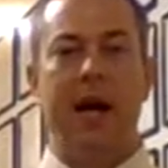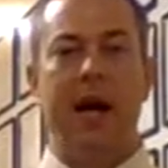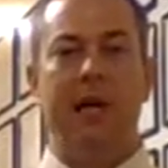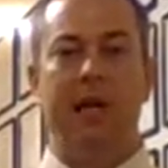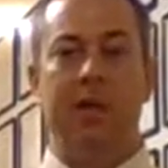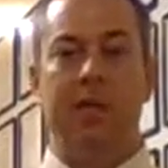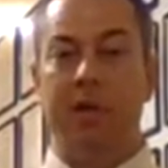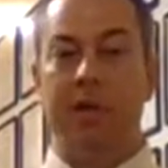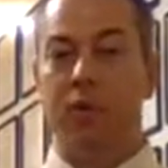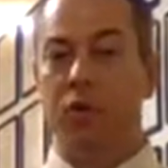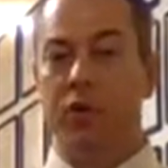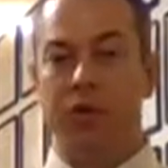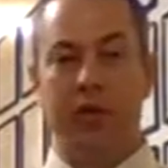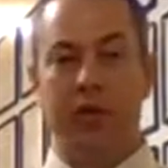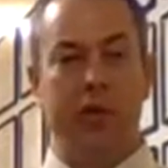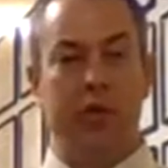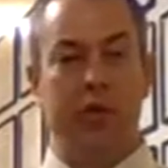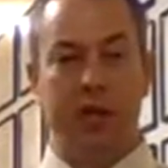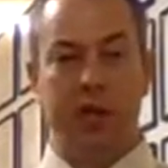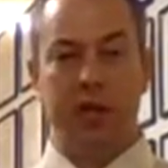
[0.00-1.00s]
Some people would
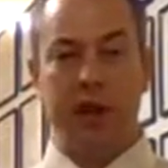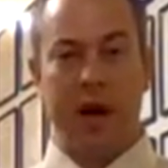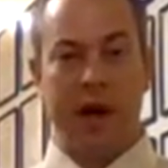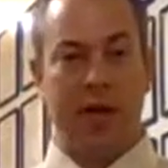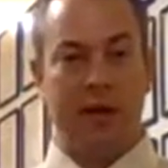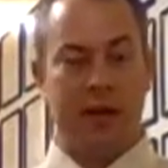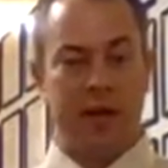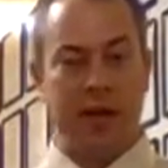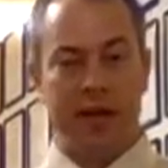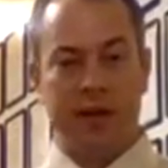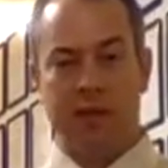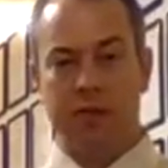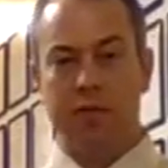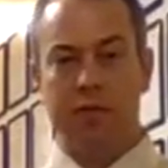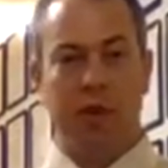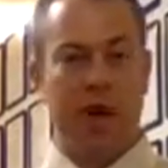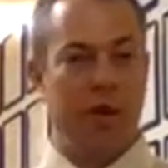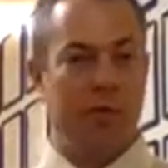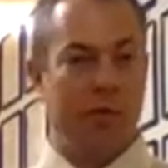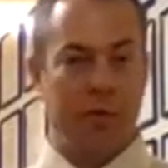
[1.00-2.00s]
choose to go out and take
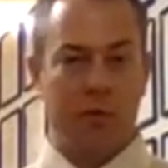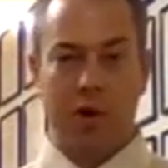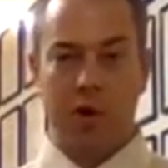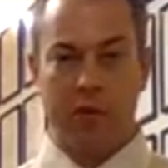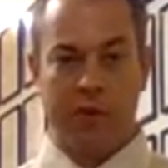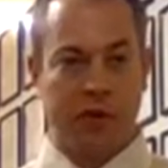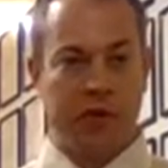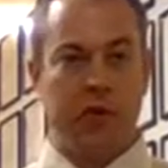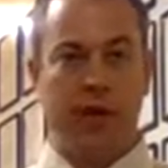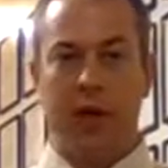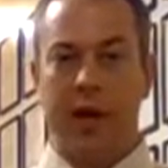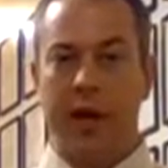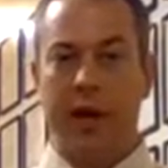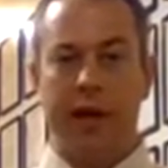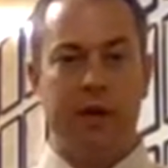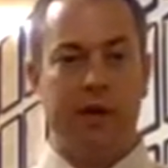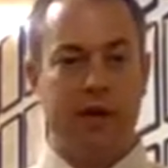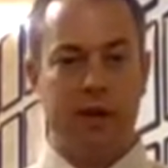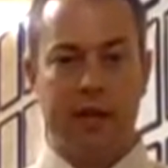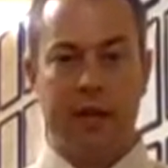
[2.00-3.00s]
some ibuprofen, and I
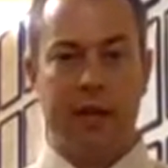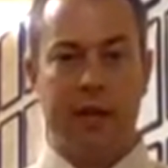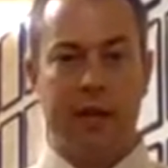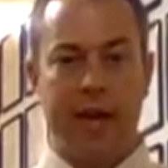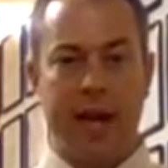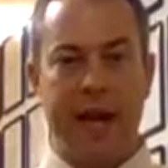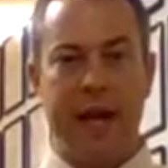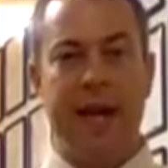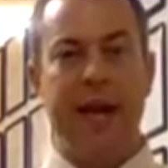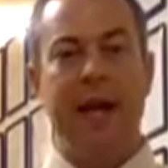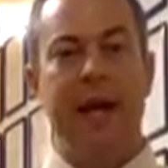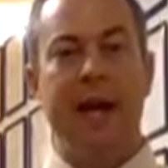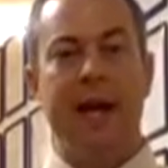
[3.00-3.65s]
understand that.